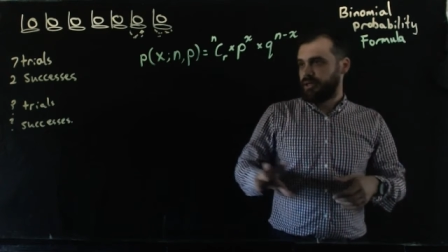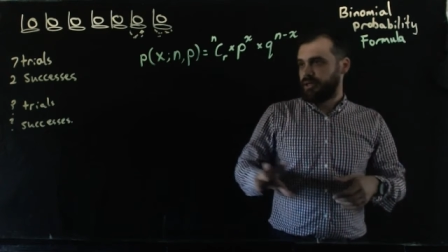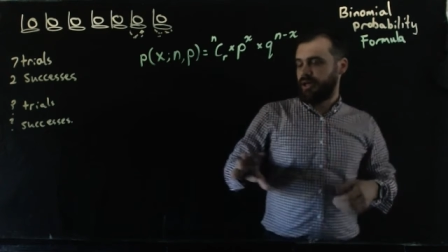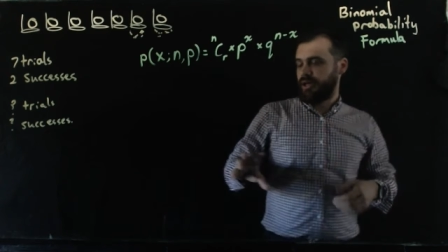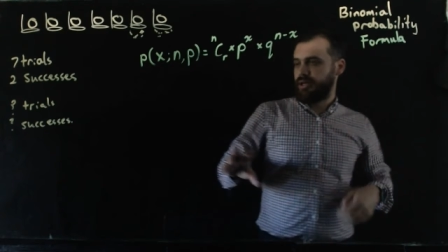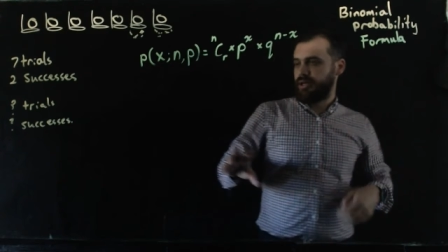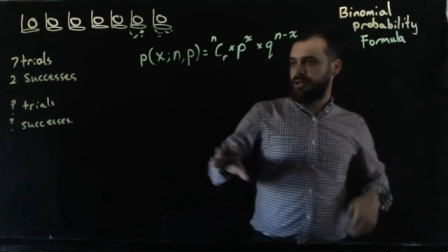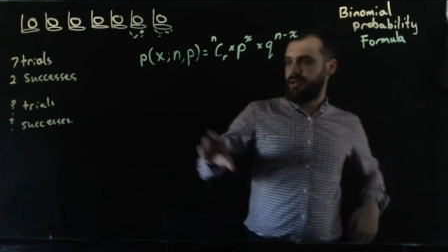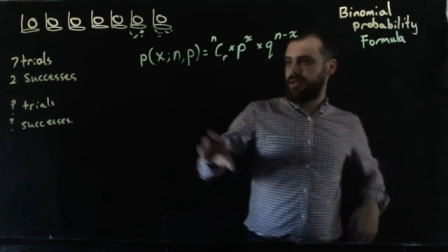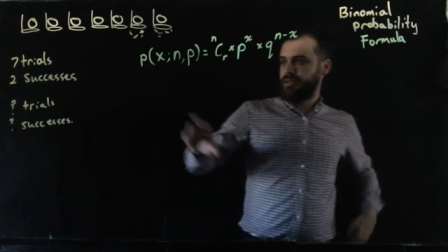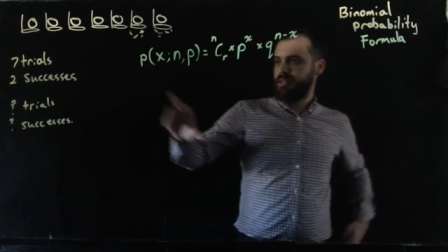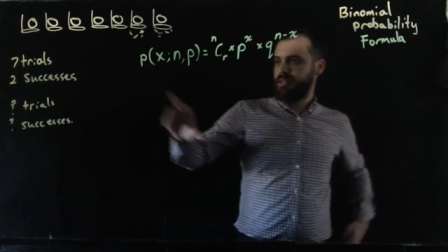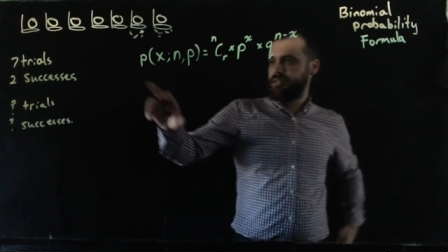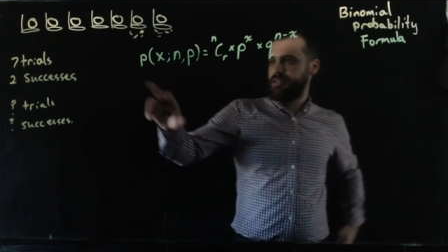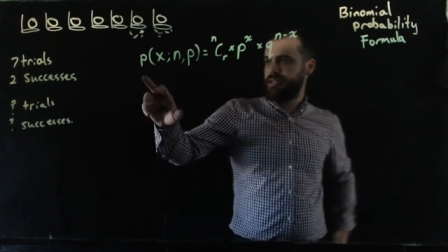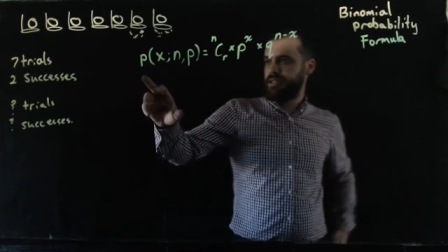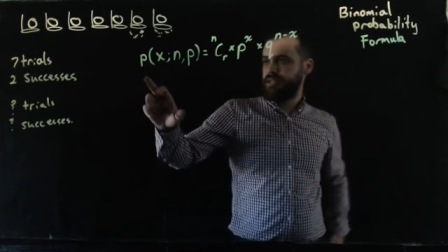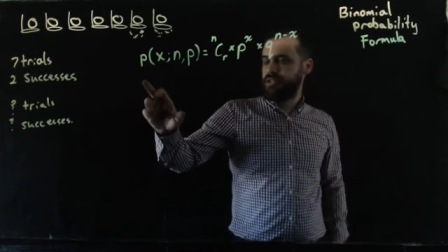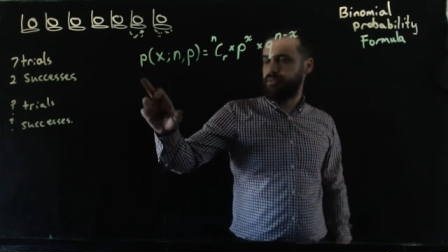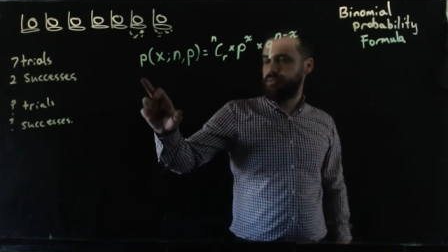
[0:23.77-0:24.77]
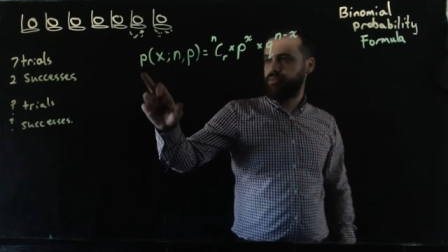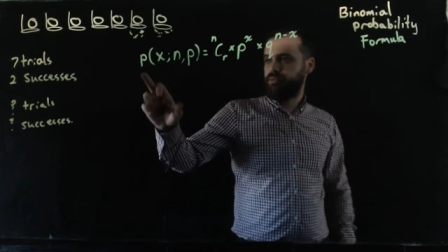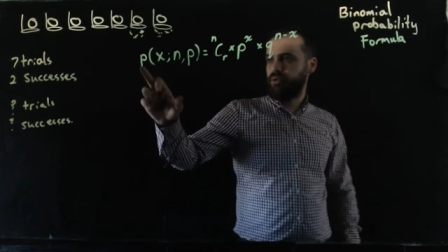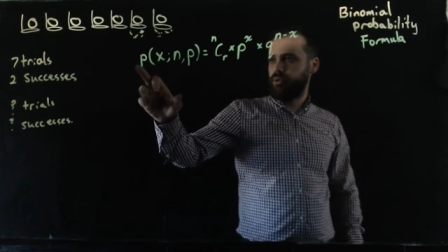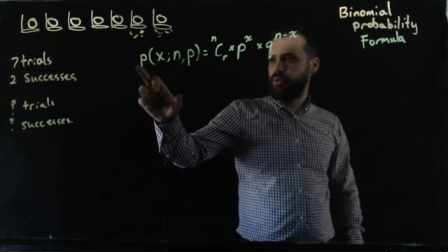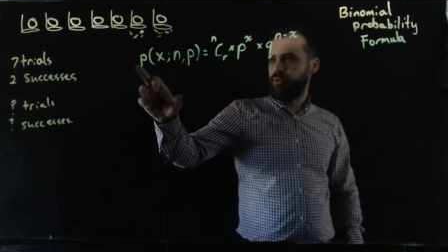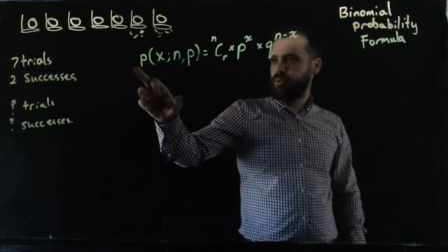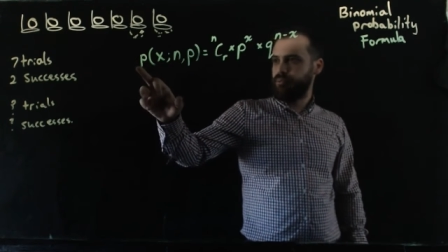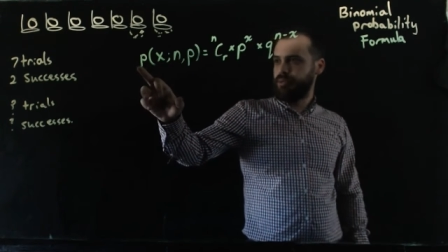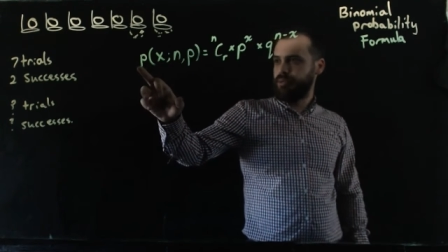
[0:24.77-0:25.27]
Uh, now this says the
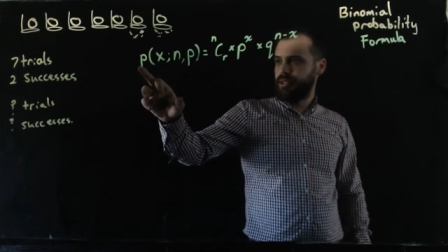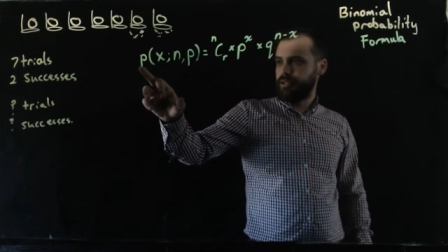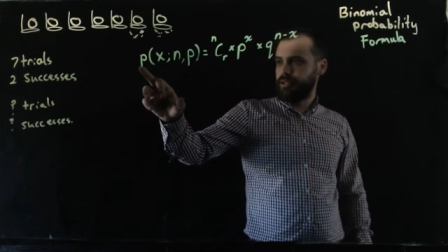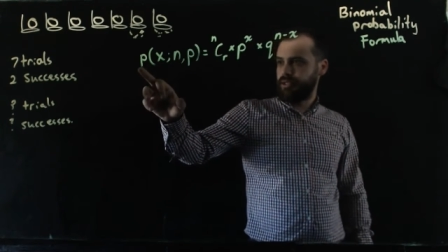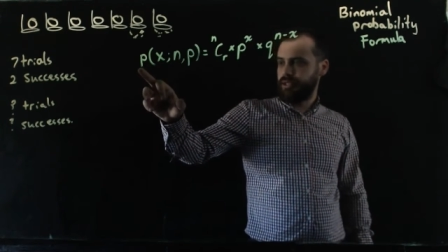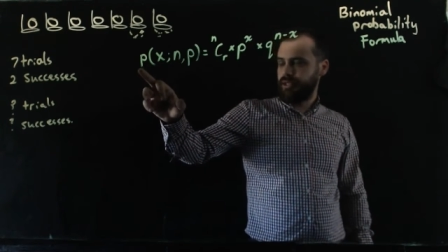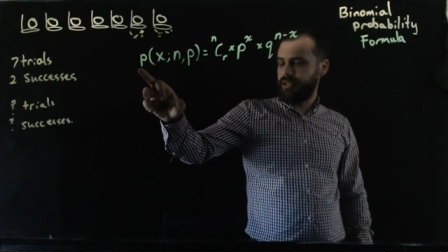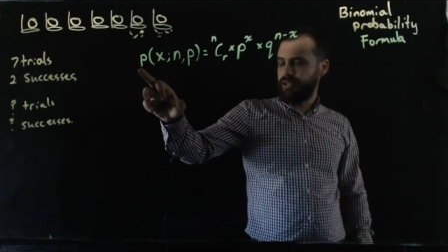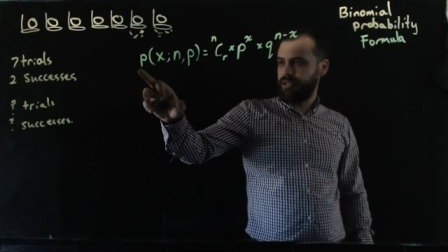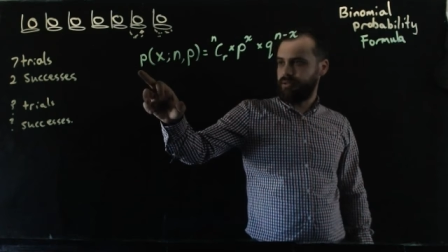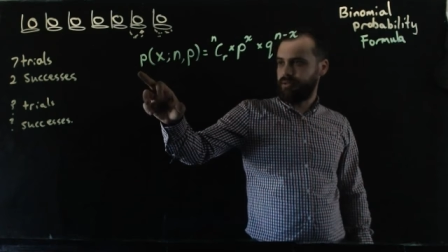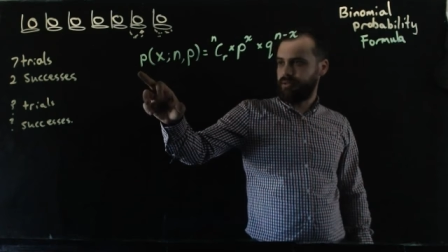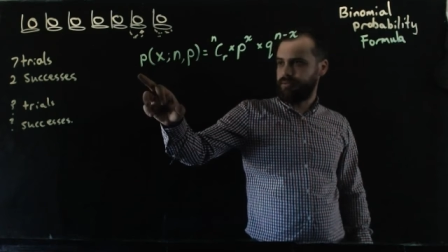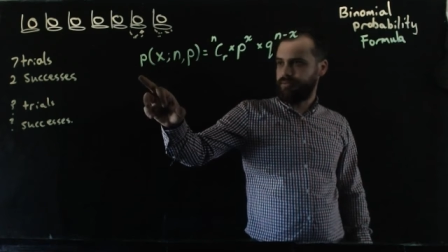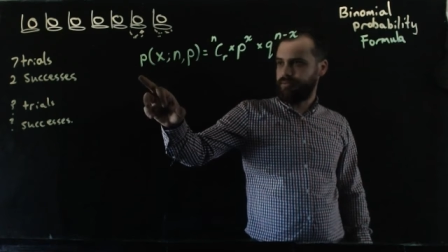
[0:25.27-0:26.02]
probability